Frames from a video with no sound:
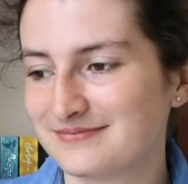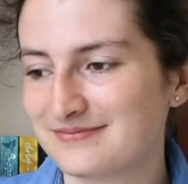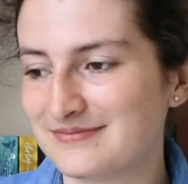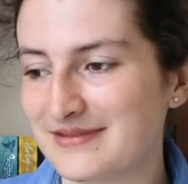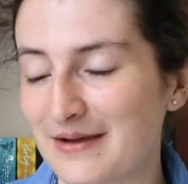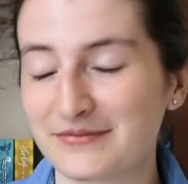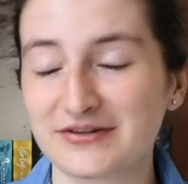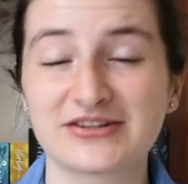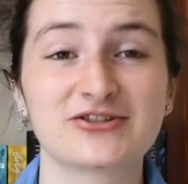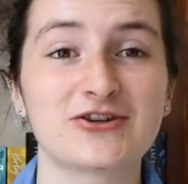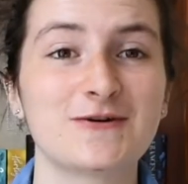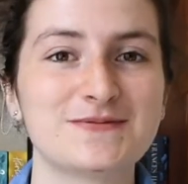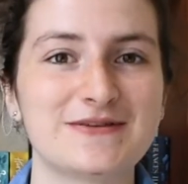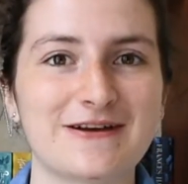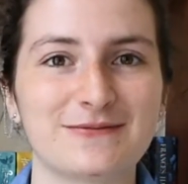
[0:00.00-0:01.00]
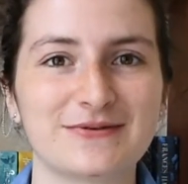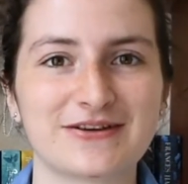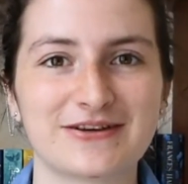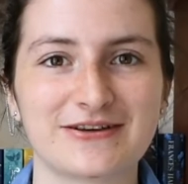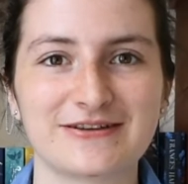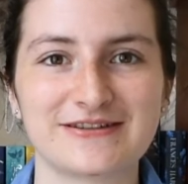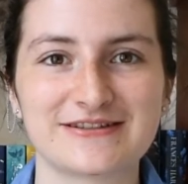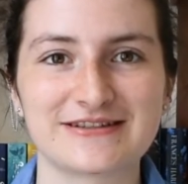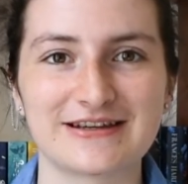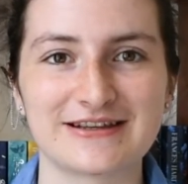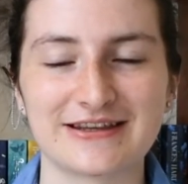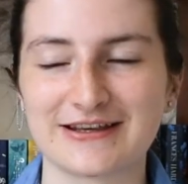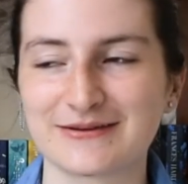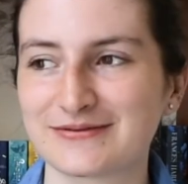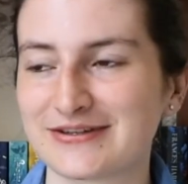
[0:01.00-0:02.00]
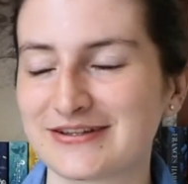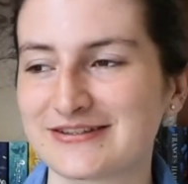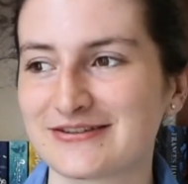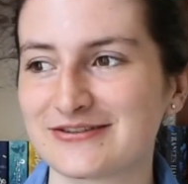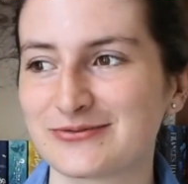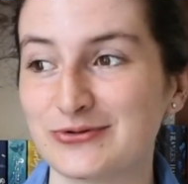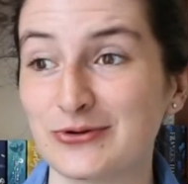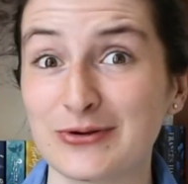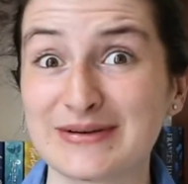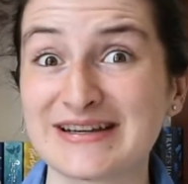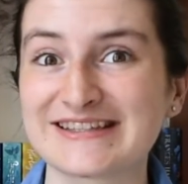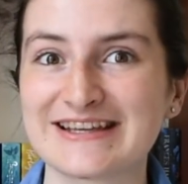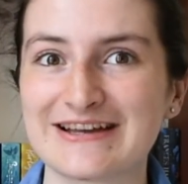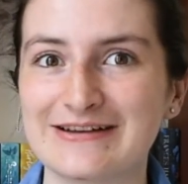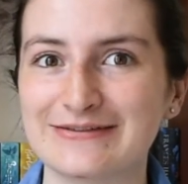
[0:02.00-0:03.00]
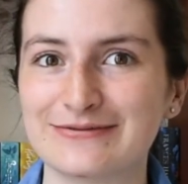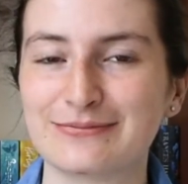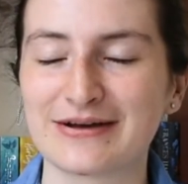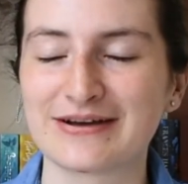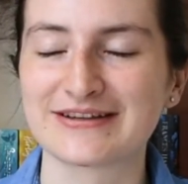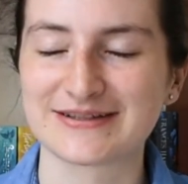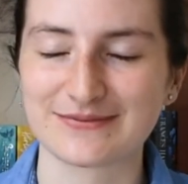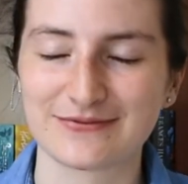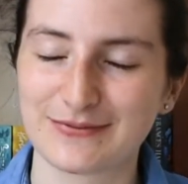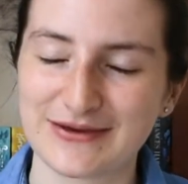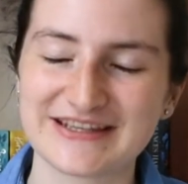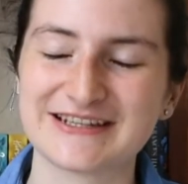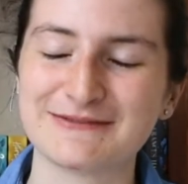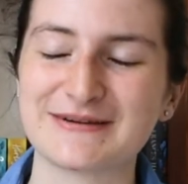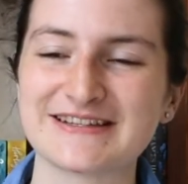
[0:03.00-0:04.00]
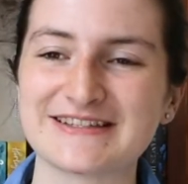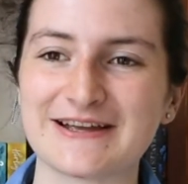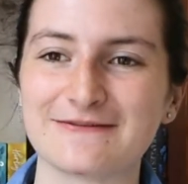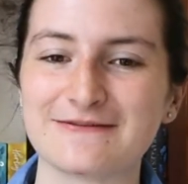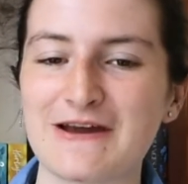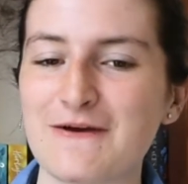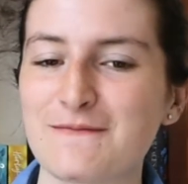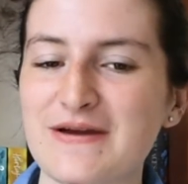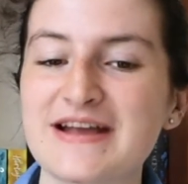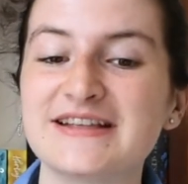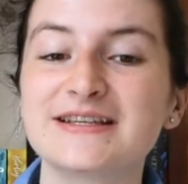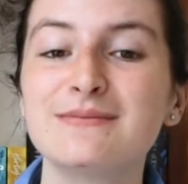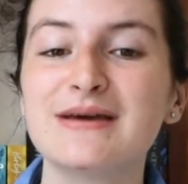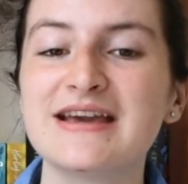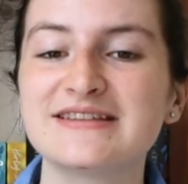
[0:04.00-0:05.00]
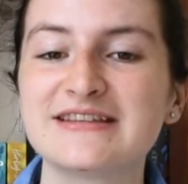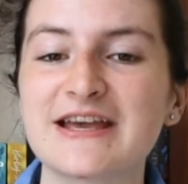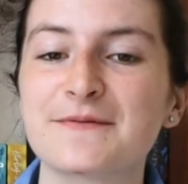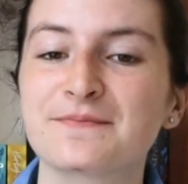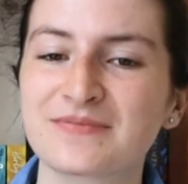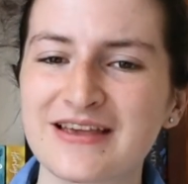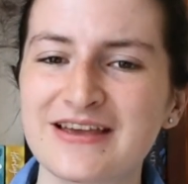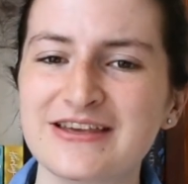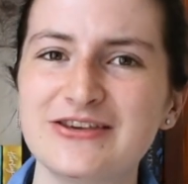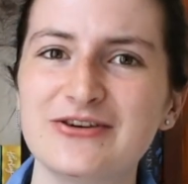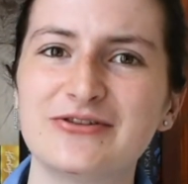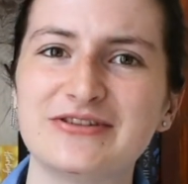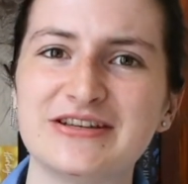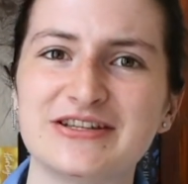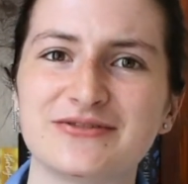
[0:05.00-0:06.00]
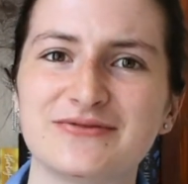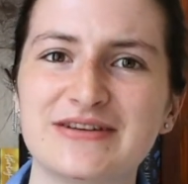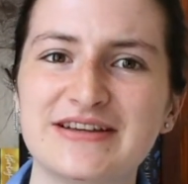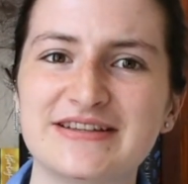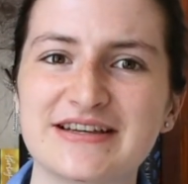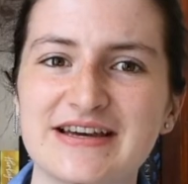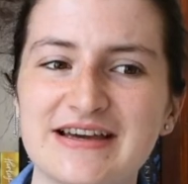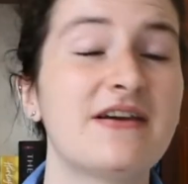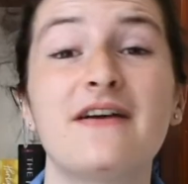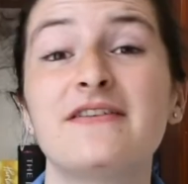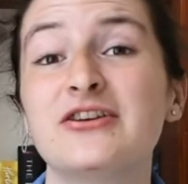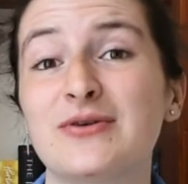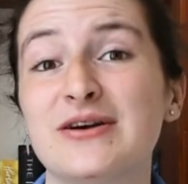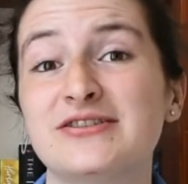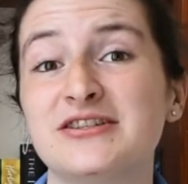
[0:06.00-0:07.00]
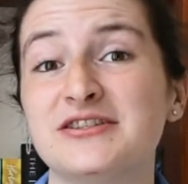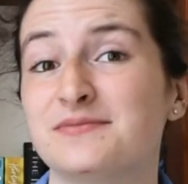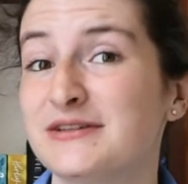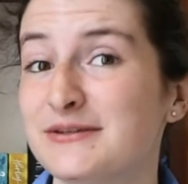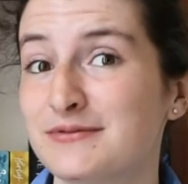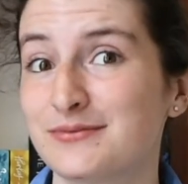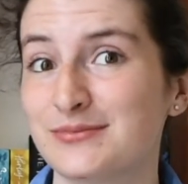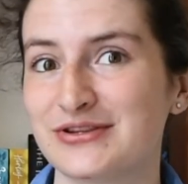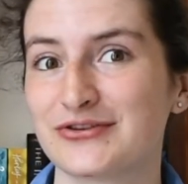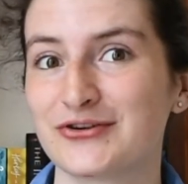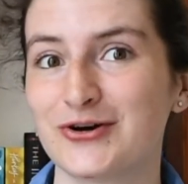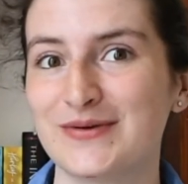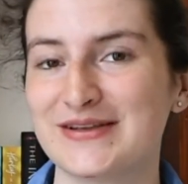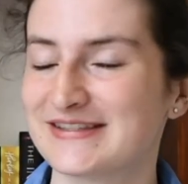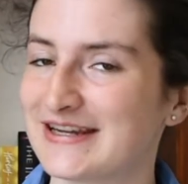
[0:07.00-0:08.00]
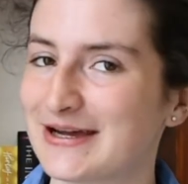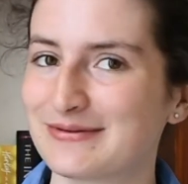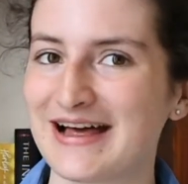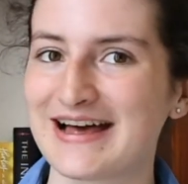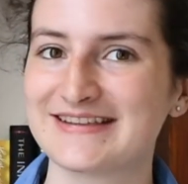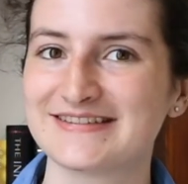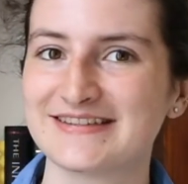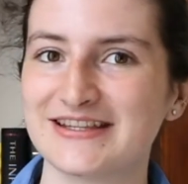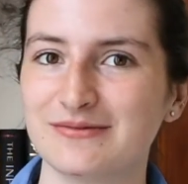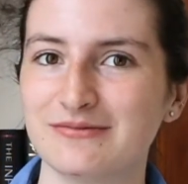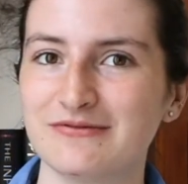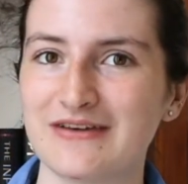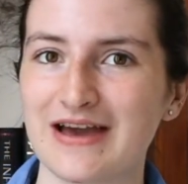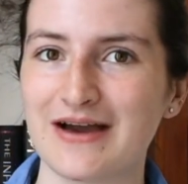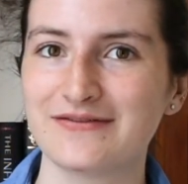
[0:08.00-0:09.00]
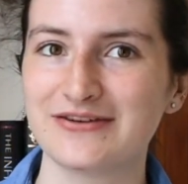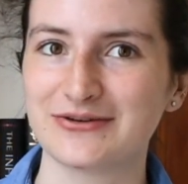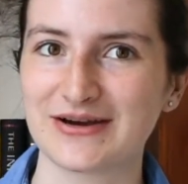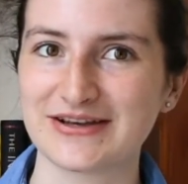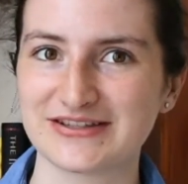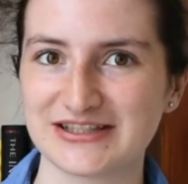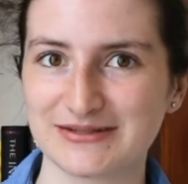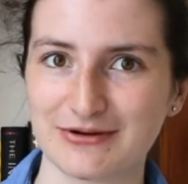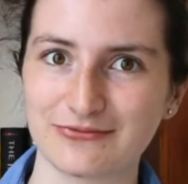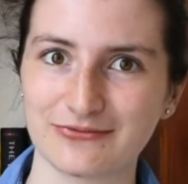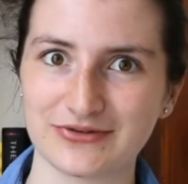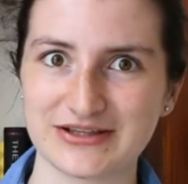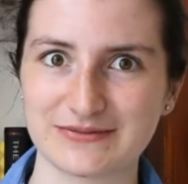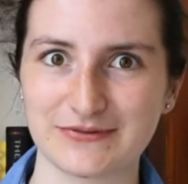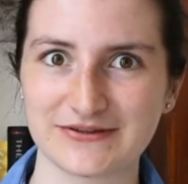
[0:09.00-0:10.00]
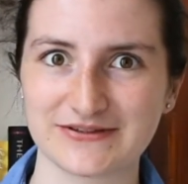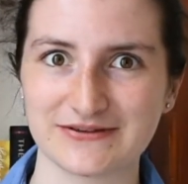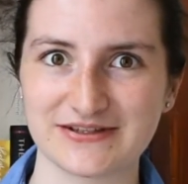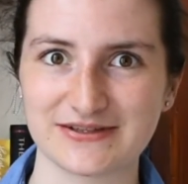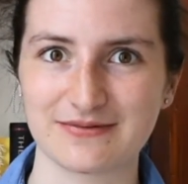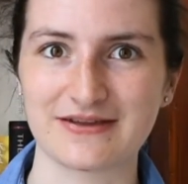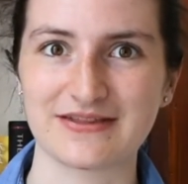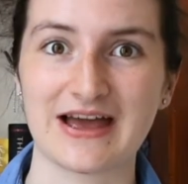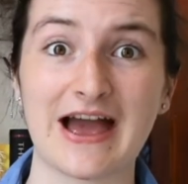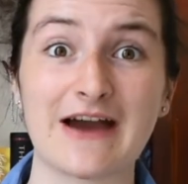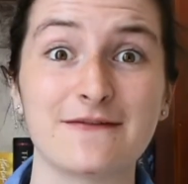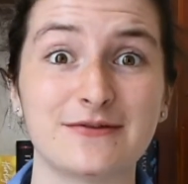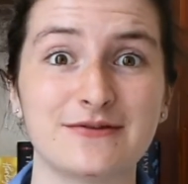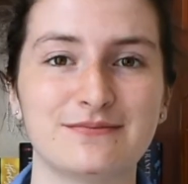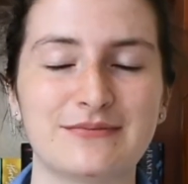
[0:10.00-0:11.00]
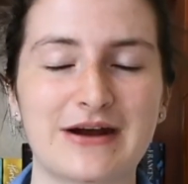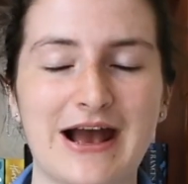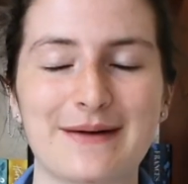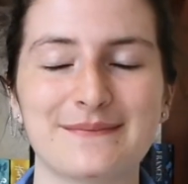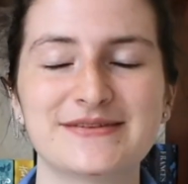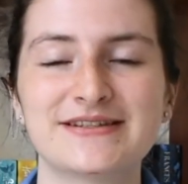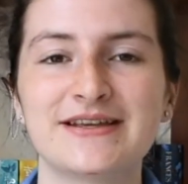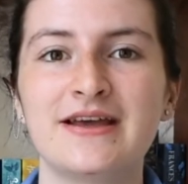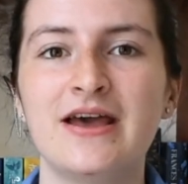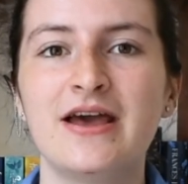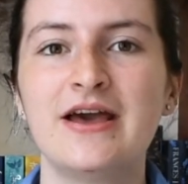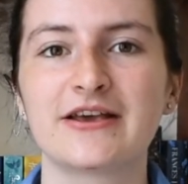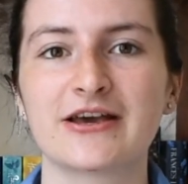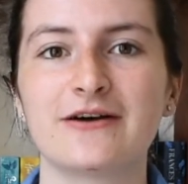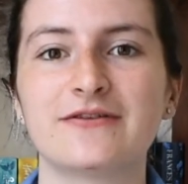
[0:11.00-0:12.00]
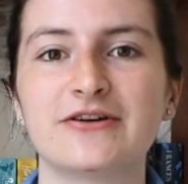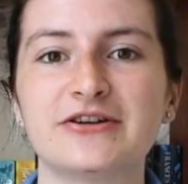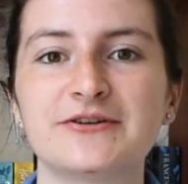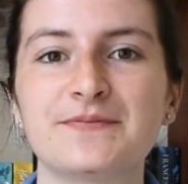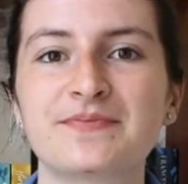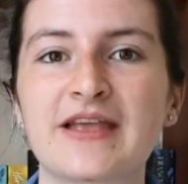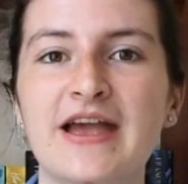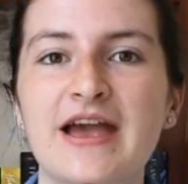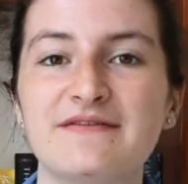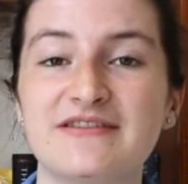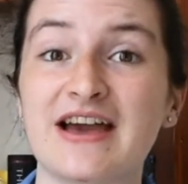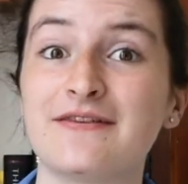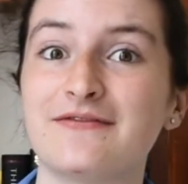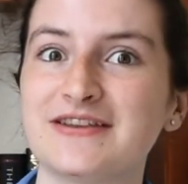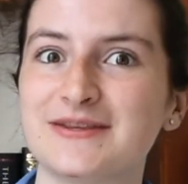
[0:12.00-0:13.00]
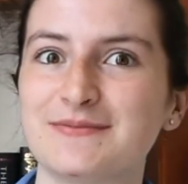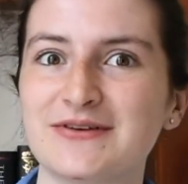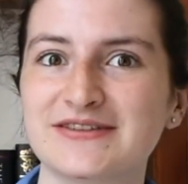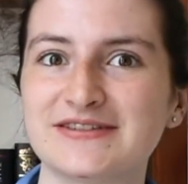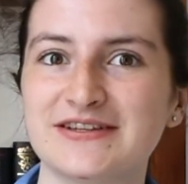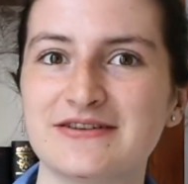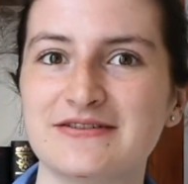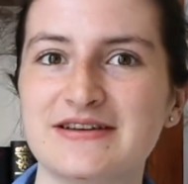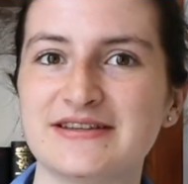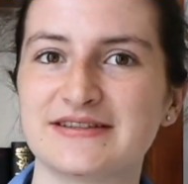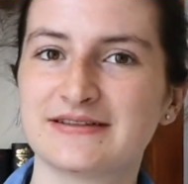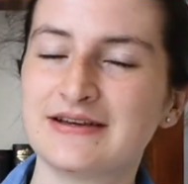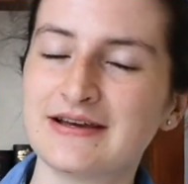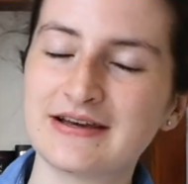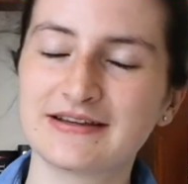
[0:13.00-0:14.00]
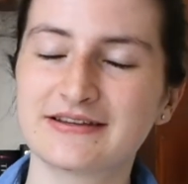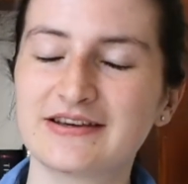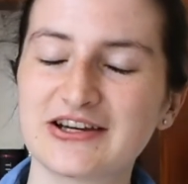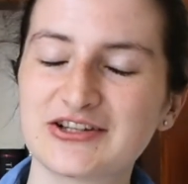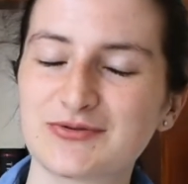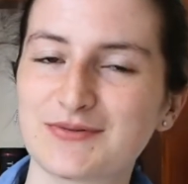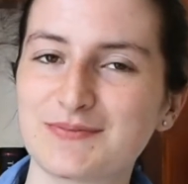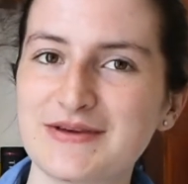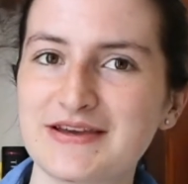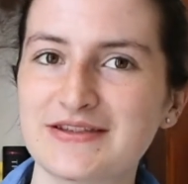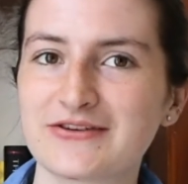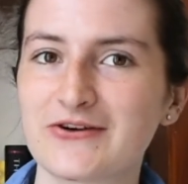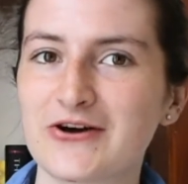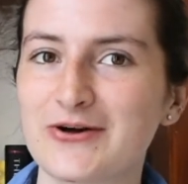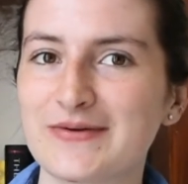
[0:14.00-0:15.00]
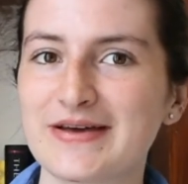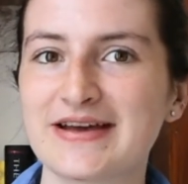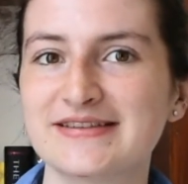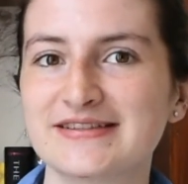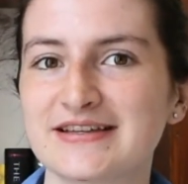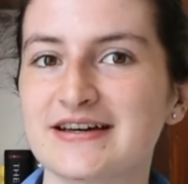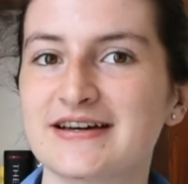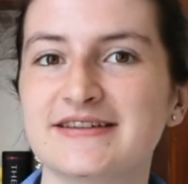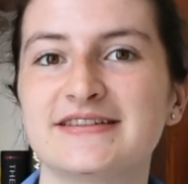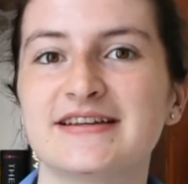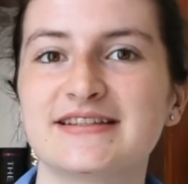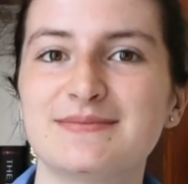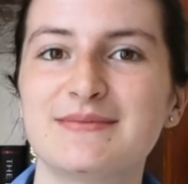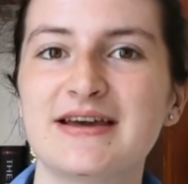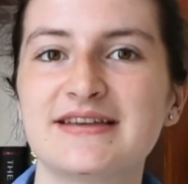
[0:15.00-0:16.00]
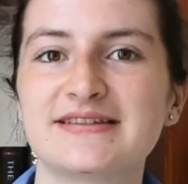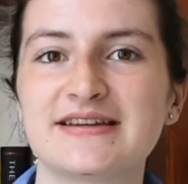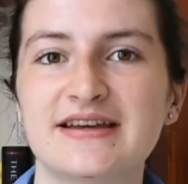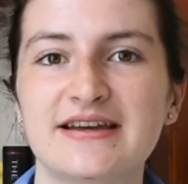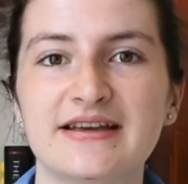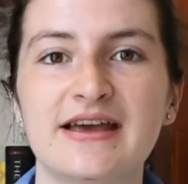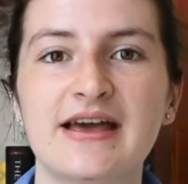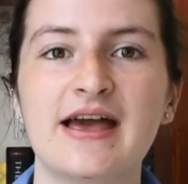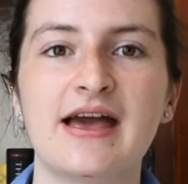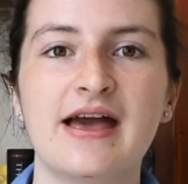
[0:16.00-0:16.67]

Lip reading: Yeah, I'm going to stop now, because I think I'm going to start to annoy myself because I'm repeating myself now, but it's amazing. You all need to read it. If you have any questions, please put them in the comments and I will answer them. If you have any questions about what these book series are about that I haven't perhaps covered, if you have read the book series, gush with me in the comments, because it's amazing.